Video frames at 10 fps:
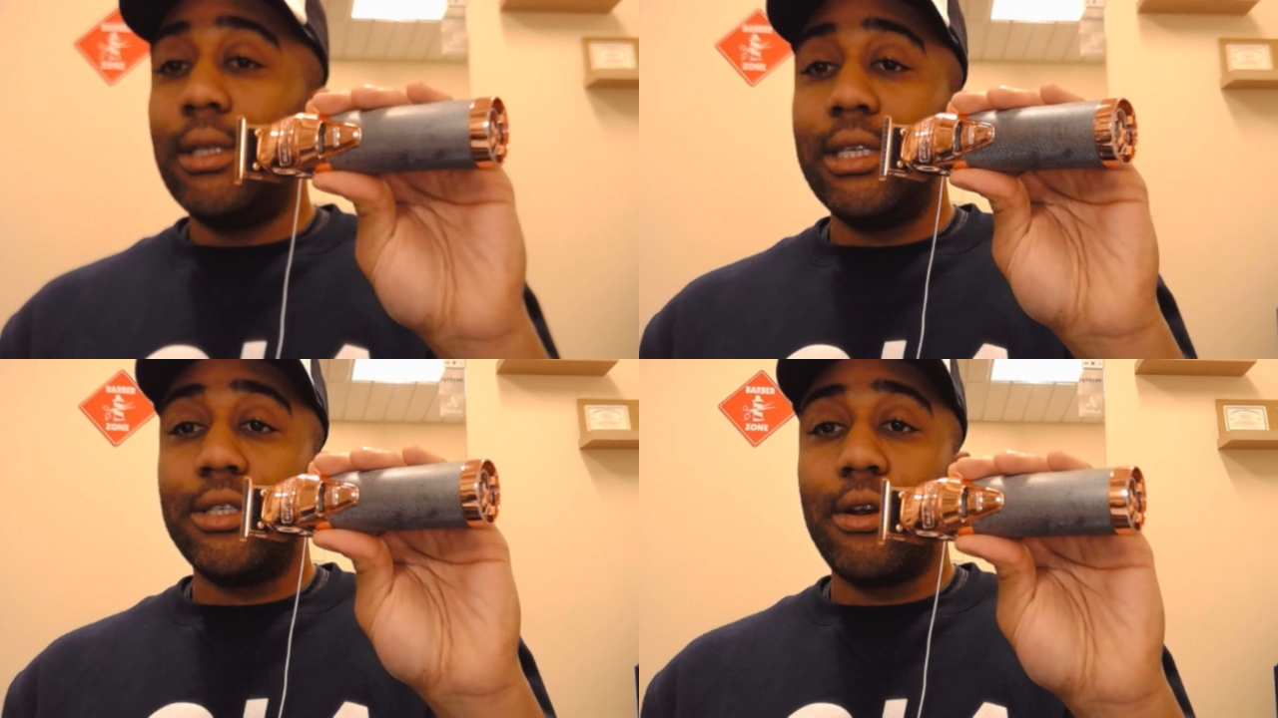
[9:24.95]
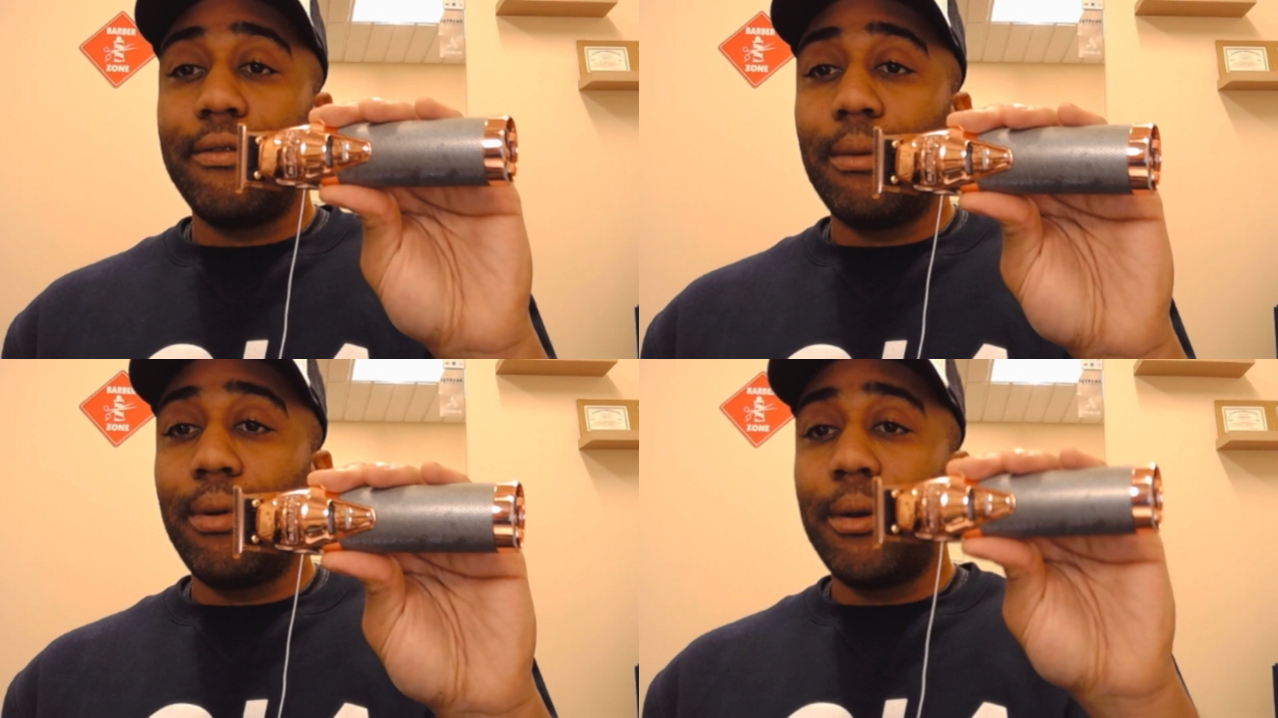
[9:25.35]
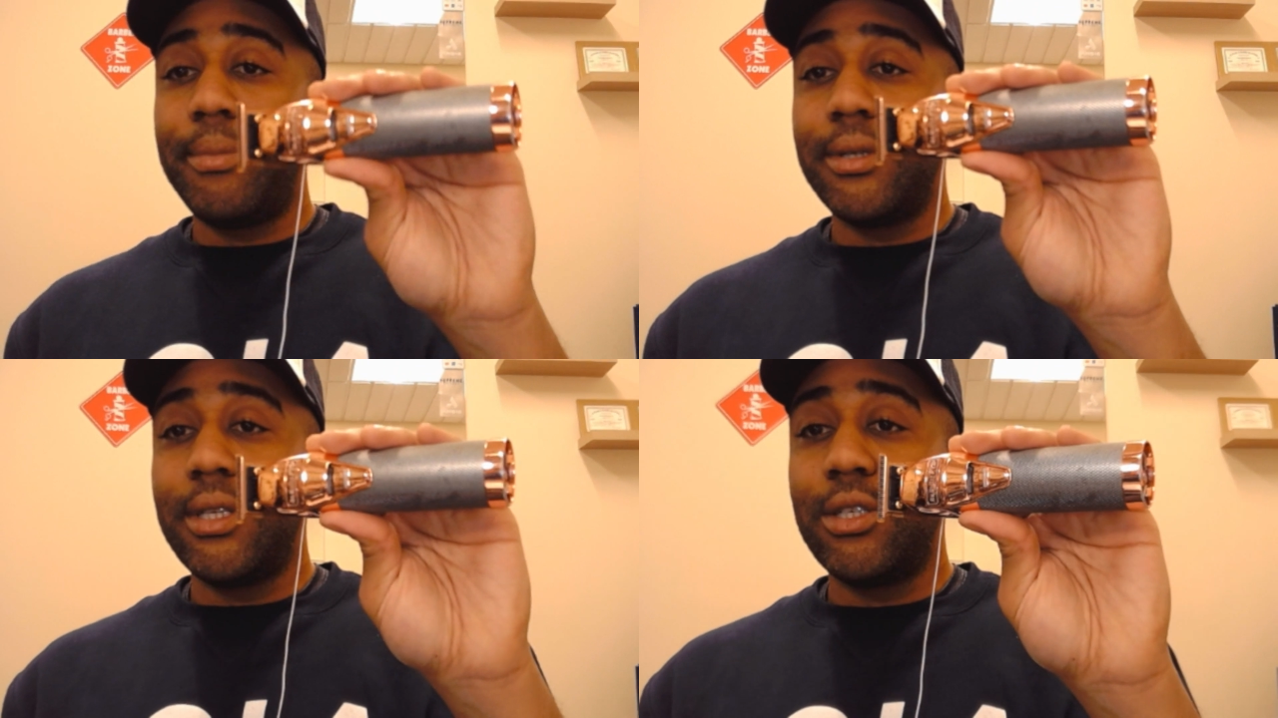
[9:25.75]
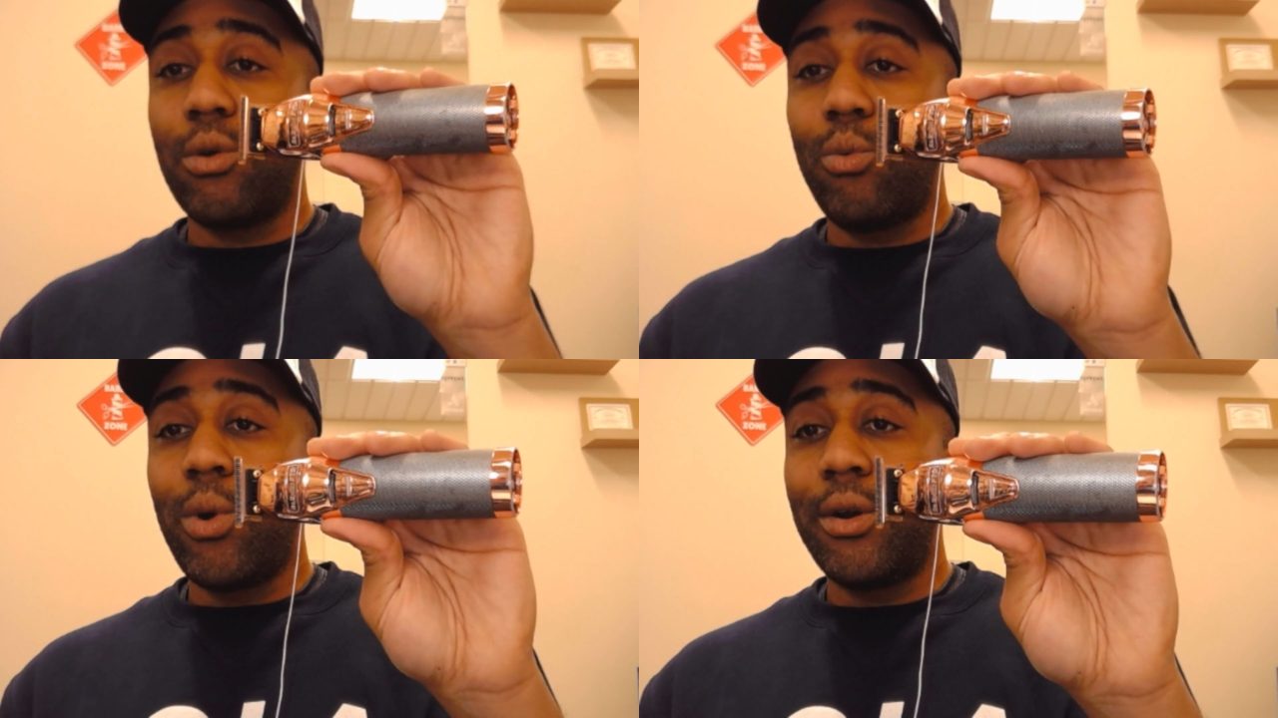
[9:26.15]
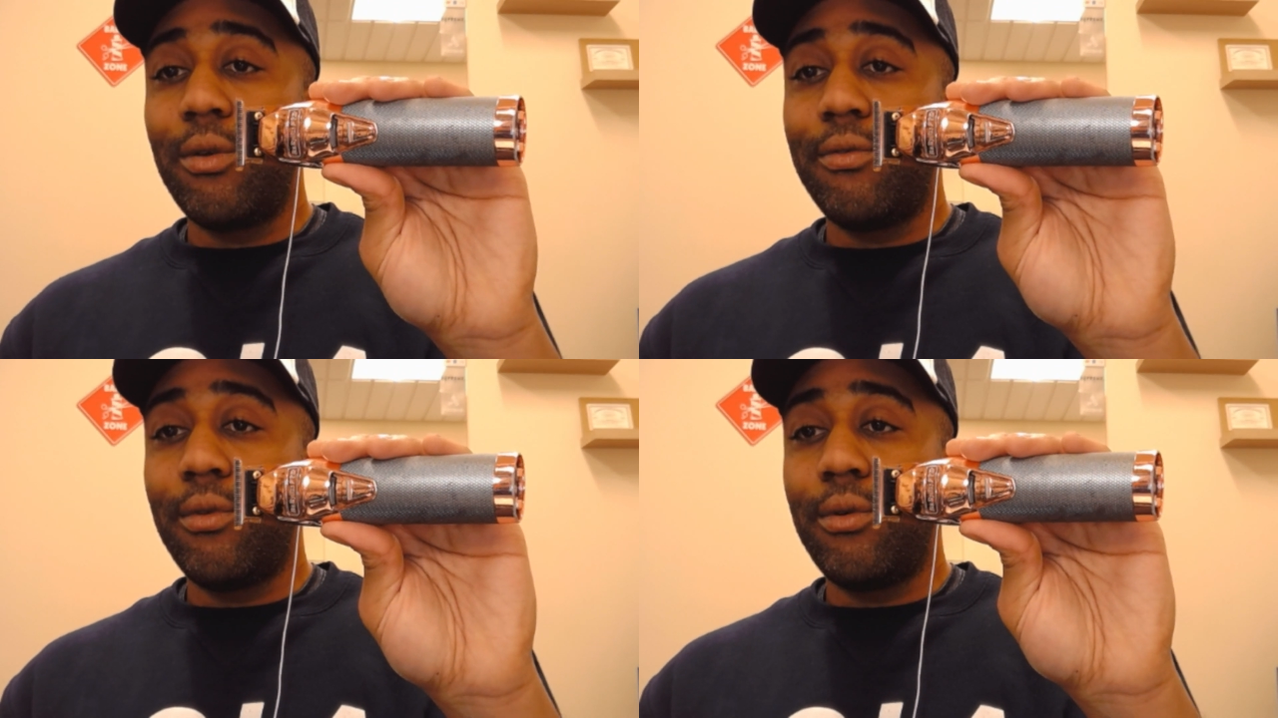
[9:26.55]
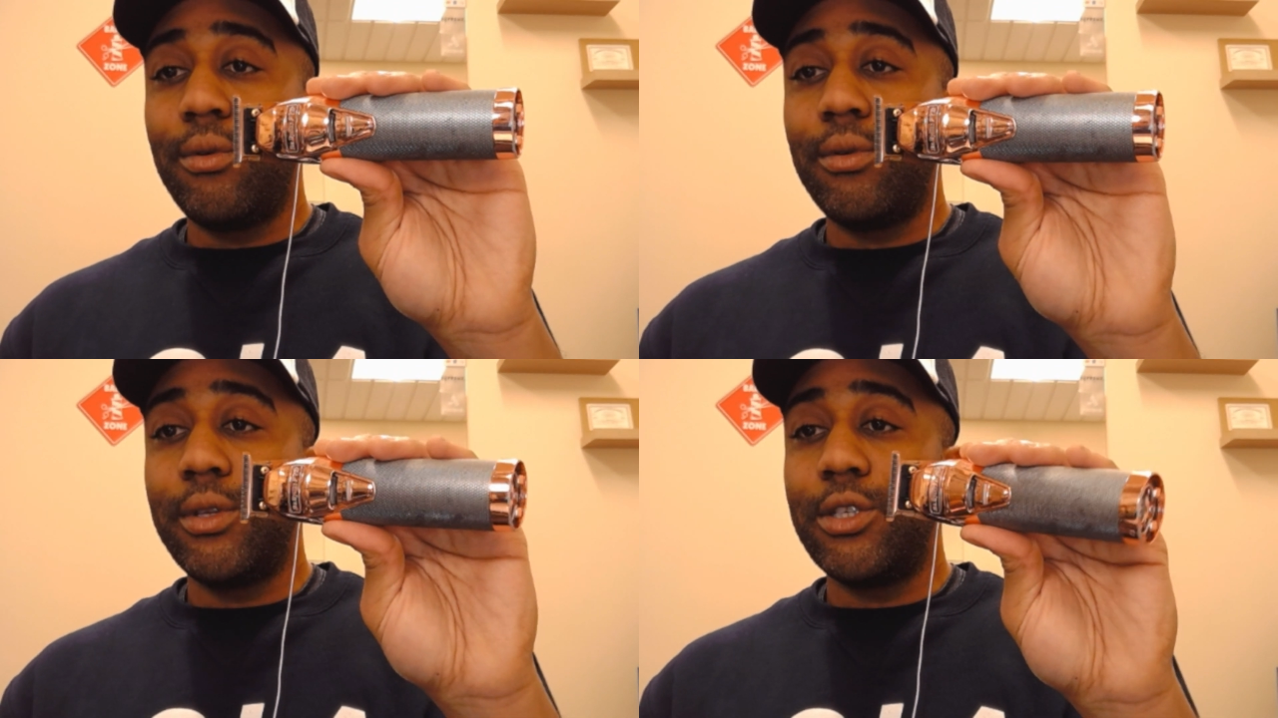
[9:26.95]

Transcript: These serve the purpose. These are wonderful.